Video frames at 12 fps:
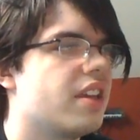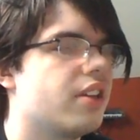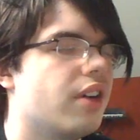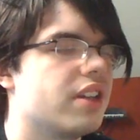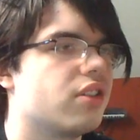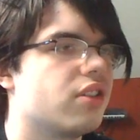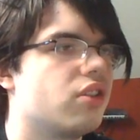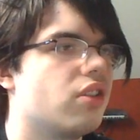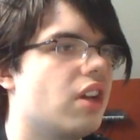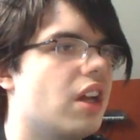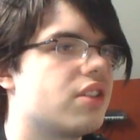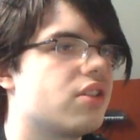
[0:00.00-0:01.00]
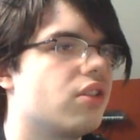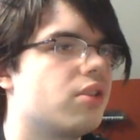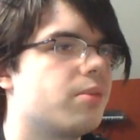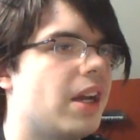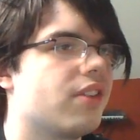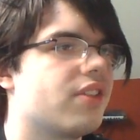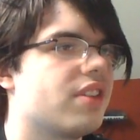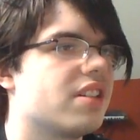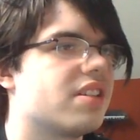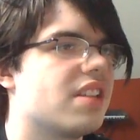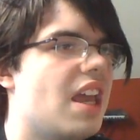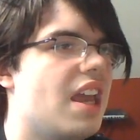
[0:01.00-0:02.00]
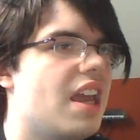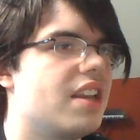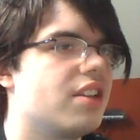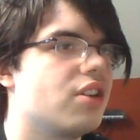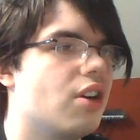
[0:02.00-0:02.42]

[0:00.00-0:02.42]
I told her about this, and